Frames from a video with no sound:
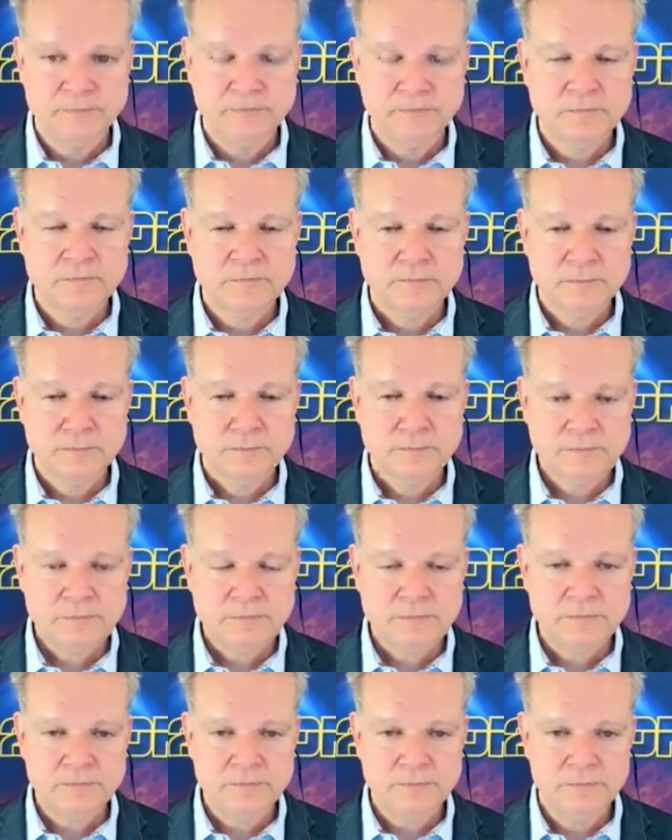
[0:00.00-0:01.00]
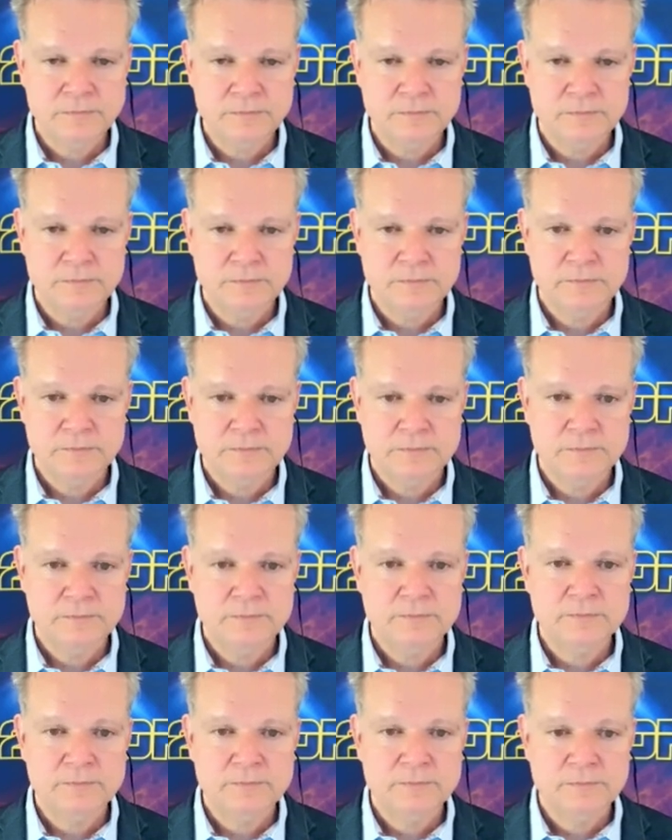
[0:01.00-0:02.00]

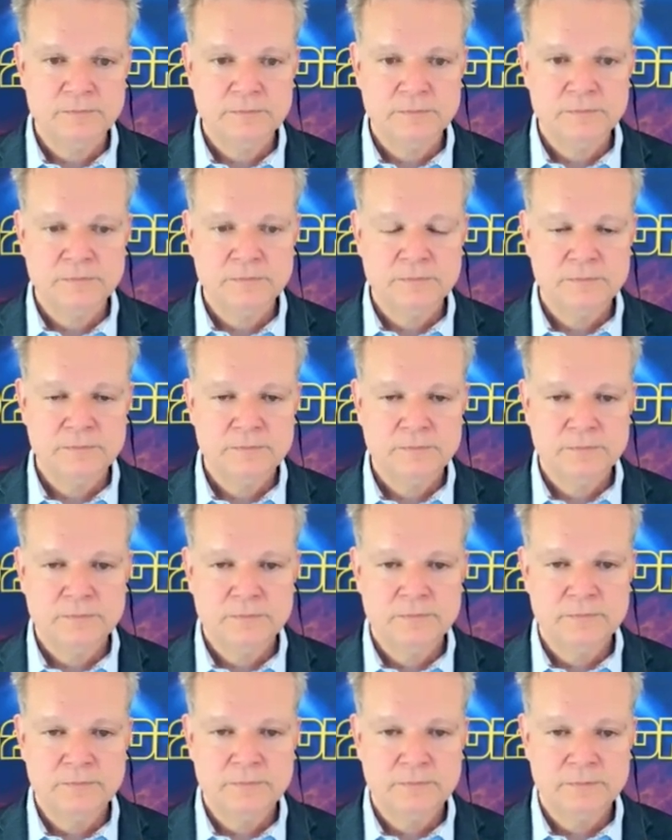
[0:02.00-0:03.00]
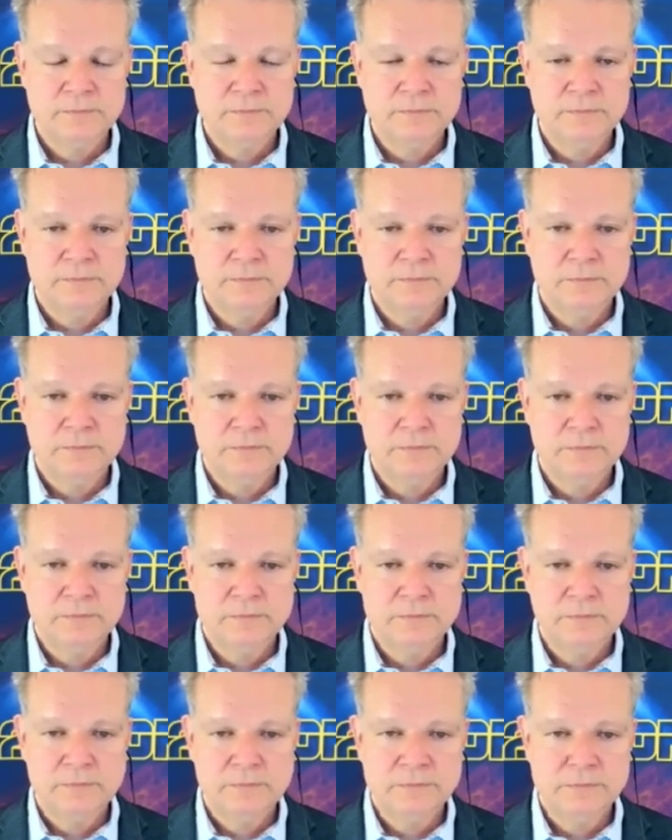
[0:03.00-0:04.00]

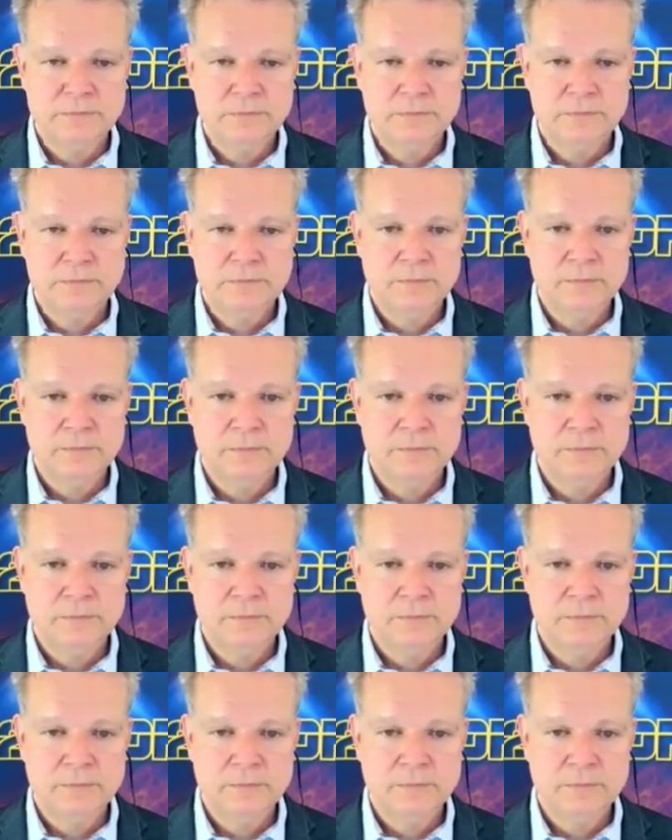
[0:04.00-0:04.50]
This person isn't speaking.